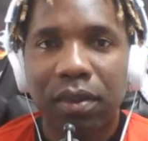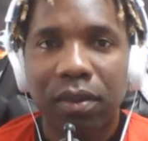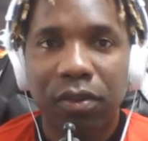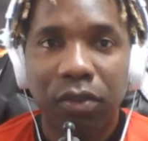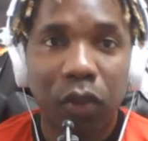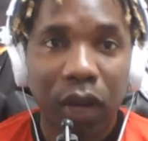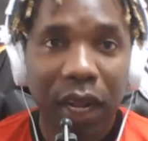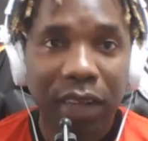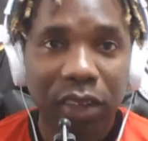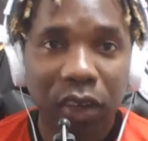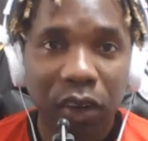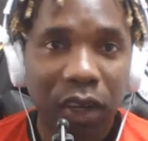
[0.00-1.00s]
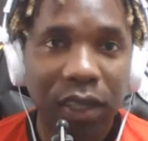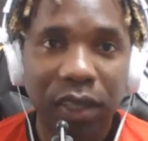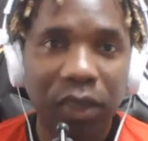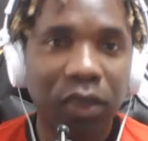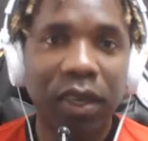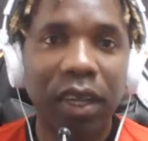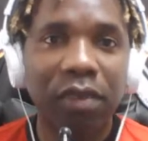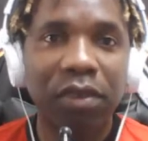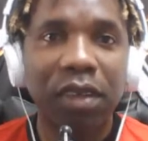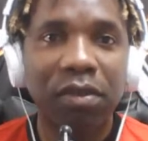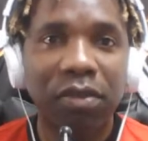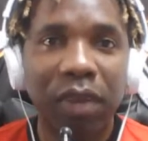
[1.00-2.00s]
From what I said earlier, you can never
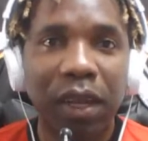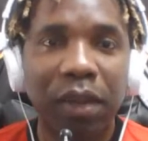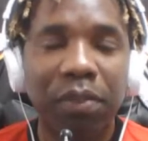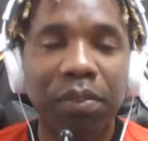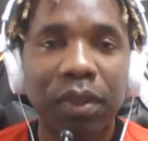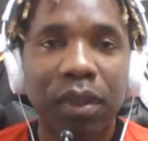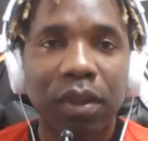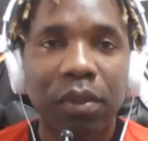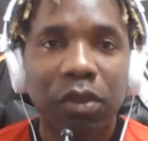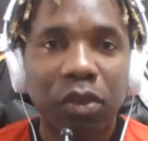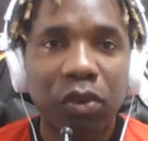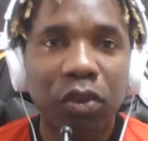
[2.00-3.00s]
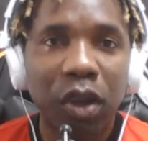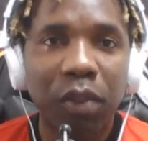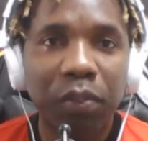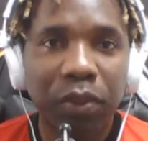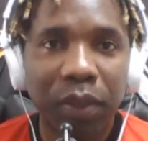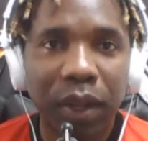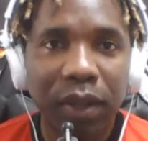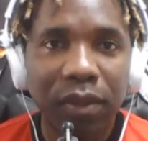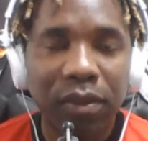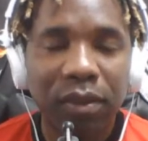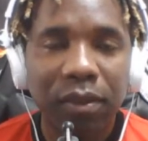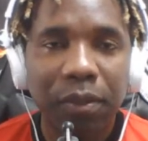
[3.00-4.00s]
develop through
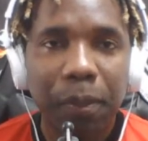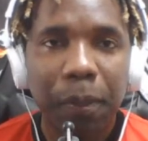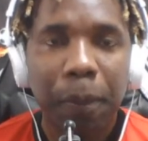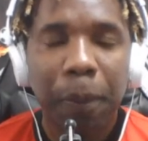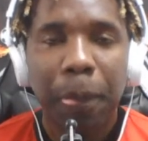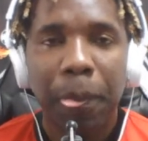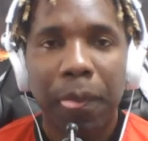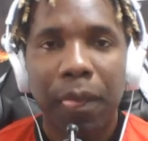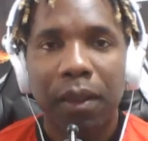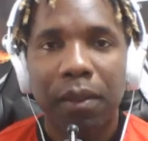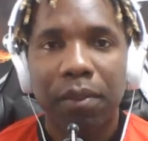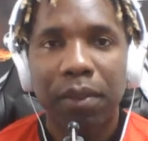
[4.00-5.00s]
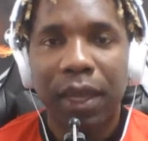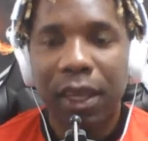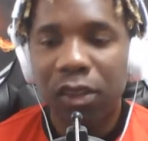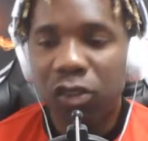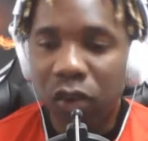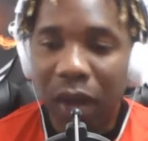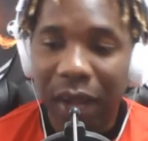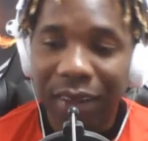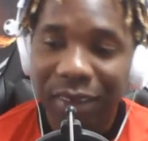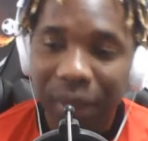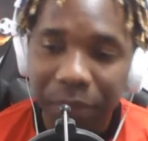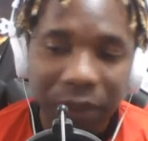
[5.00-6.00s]
compromise, because you're
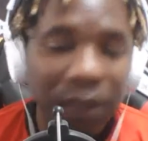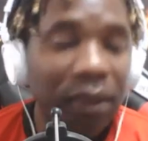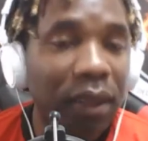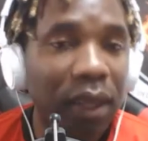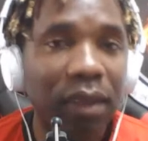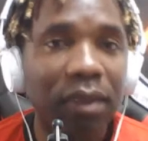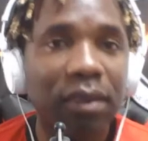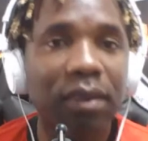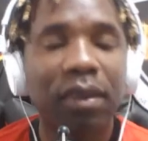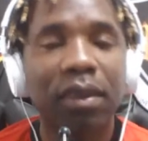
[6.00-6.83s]
accepting things